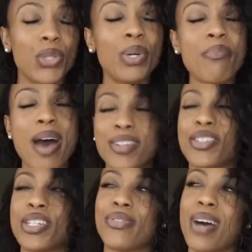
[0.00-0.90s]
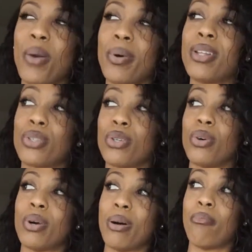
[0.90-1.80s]
you imagine if I went
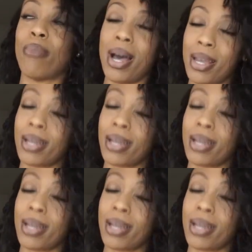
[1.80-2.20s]
to my